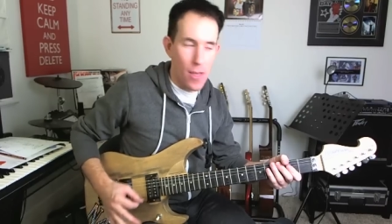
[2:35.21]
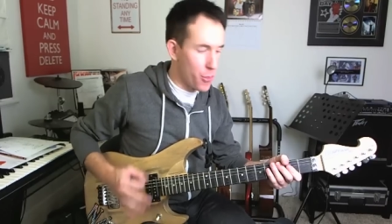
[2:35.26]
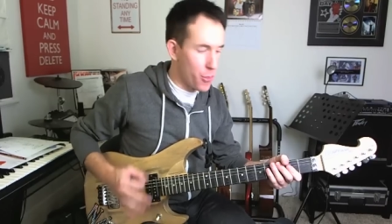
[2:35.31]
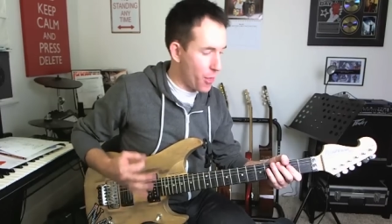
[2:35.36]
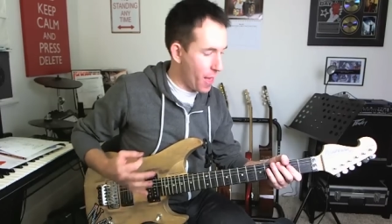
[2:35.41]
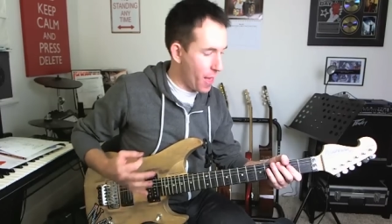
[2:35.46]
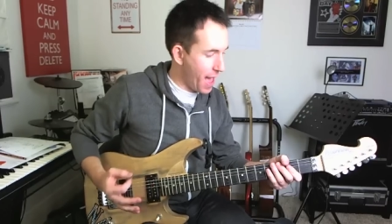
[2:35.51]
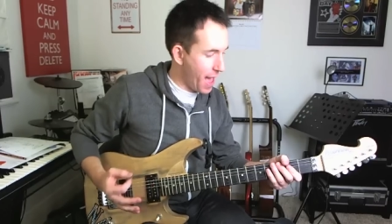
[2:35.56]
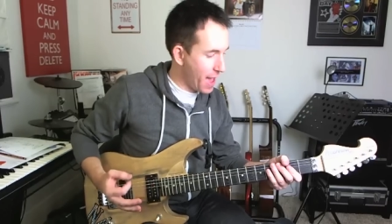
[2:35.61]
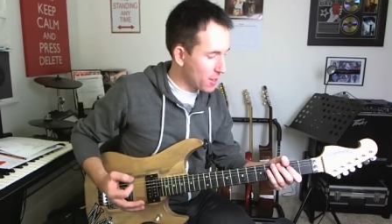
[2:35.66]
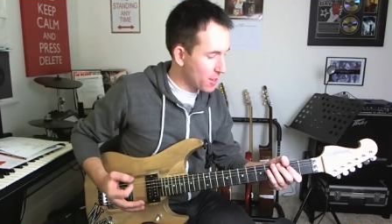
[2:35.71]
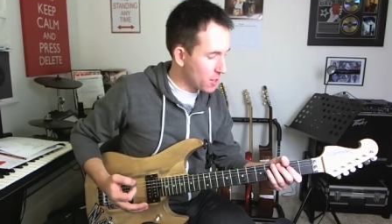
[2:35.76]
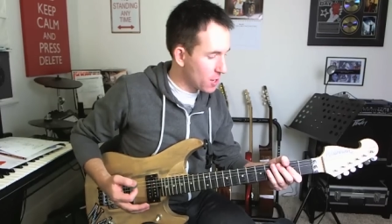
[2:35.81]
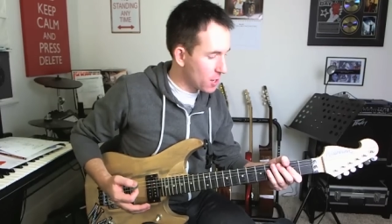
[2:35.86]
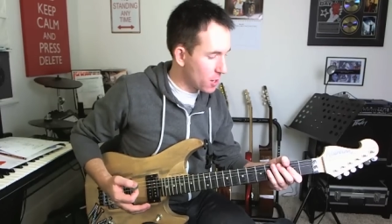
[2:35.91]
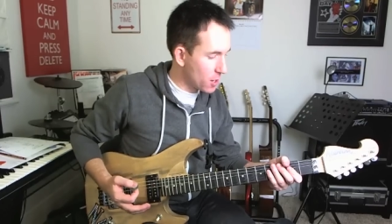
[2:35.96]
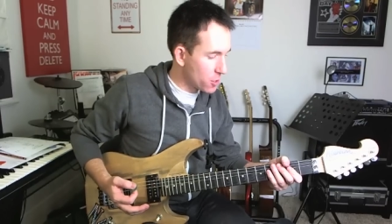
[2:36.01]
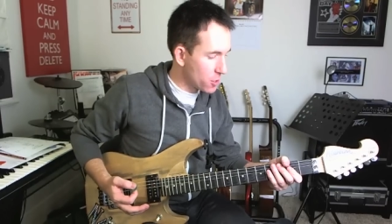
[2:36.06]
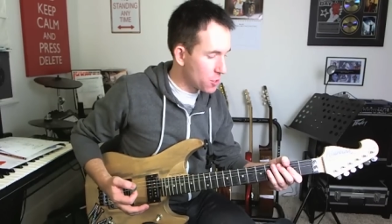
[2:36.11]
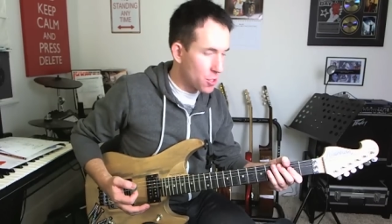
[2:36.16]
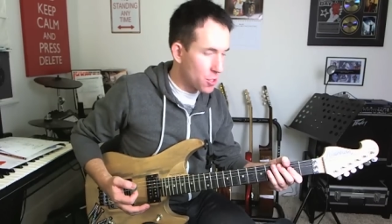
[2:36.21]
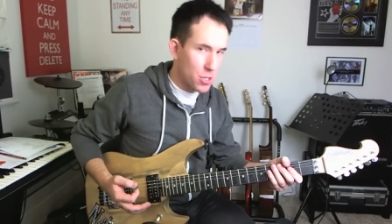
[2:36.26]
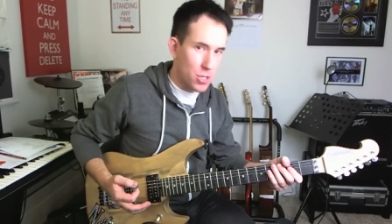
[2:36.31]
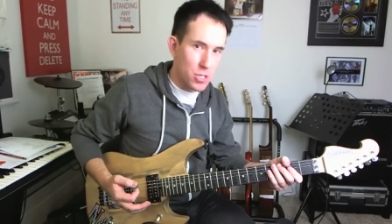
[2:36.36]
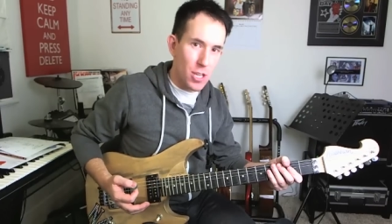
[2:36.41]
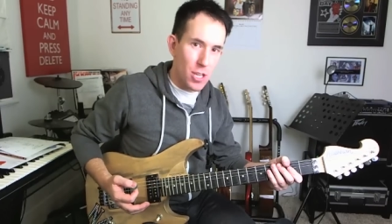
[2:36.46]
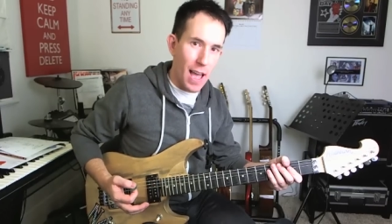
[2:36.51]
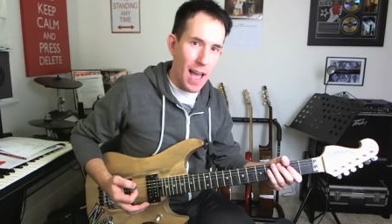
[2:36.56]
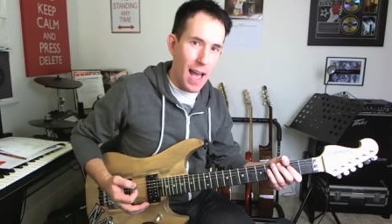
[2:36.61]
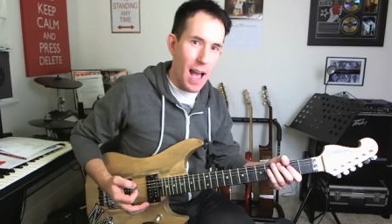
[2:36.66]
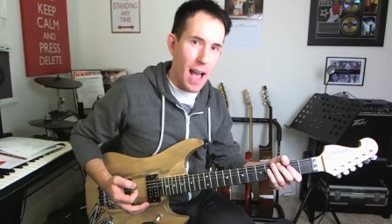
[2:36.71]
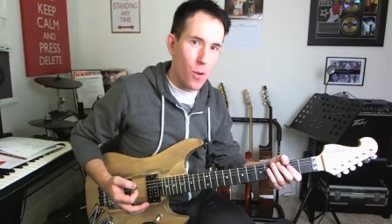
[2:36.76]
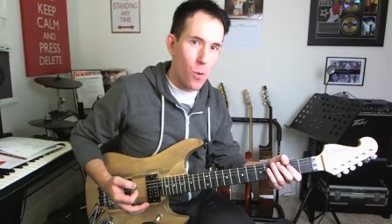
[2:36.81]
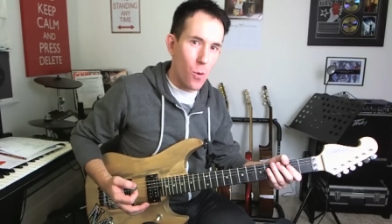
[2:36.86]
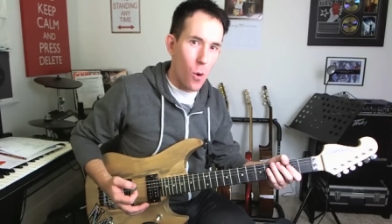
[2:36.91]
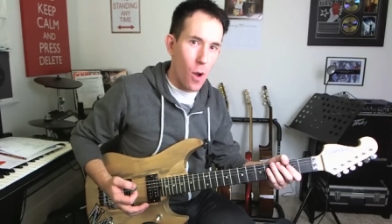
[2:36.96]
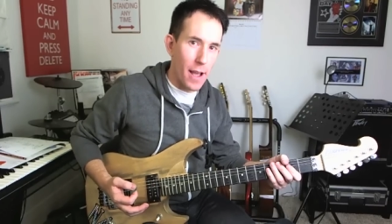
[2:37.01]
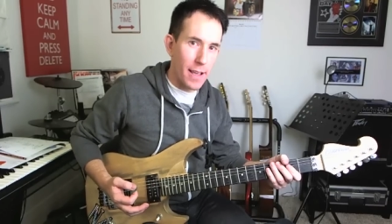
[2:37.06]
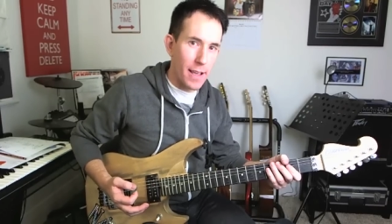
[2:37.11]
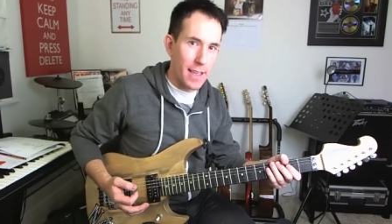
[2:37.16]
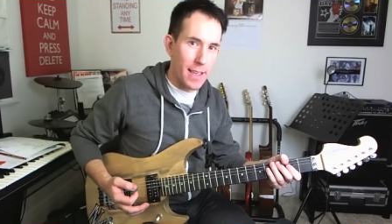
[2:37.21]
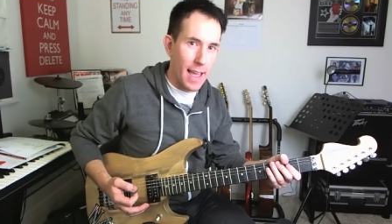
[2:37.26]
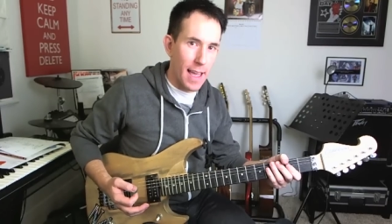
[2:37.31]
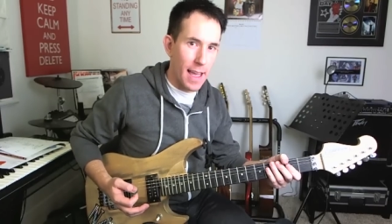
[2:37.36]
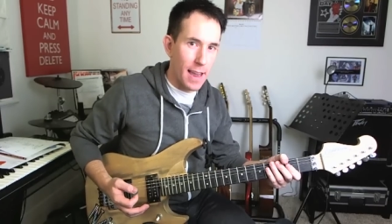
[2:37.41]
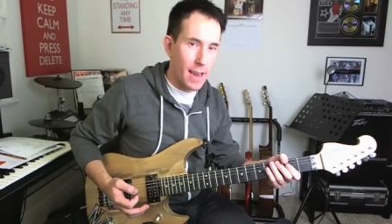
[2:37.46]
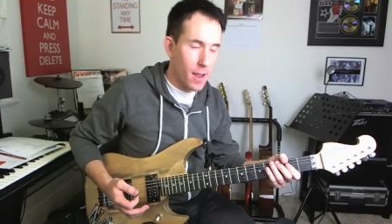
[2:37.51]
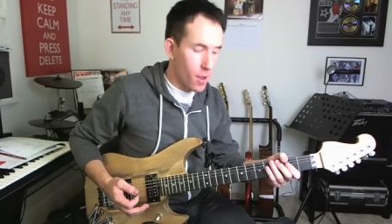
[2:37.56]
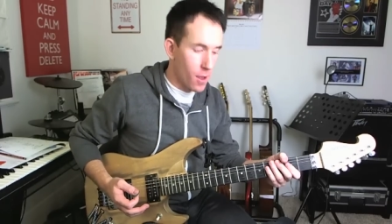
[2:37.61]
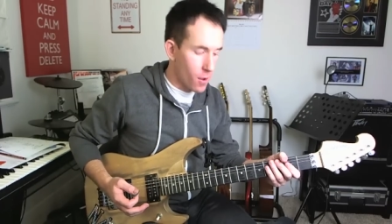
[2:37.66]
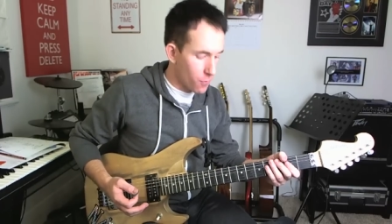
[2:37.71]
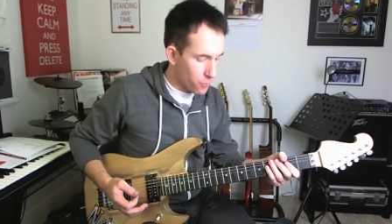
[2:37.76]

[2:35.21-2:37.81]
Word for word: that you know you just can't quite get